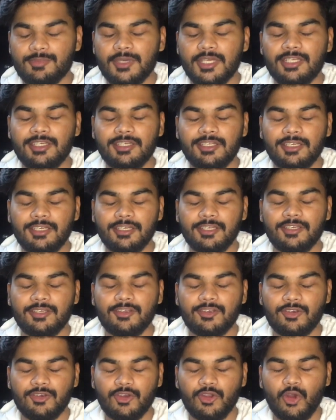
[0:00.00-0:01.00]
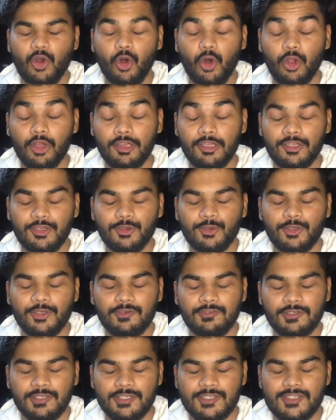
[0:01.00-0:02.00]
meditate, call the
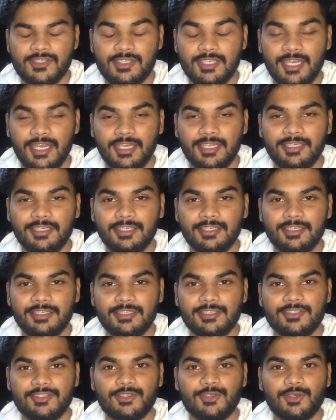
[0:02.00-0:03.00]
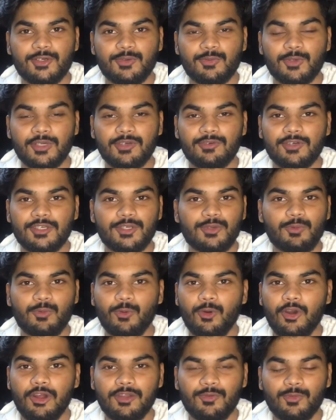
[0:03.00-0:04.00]
universe, the ideas, or whatever you
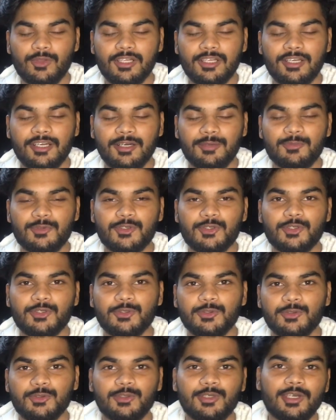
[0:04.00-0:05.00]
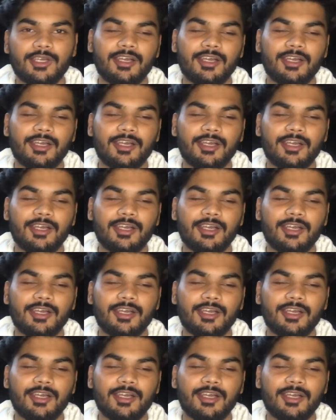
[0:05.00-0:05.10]
want will come to you.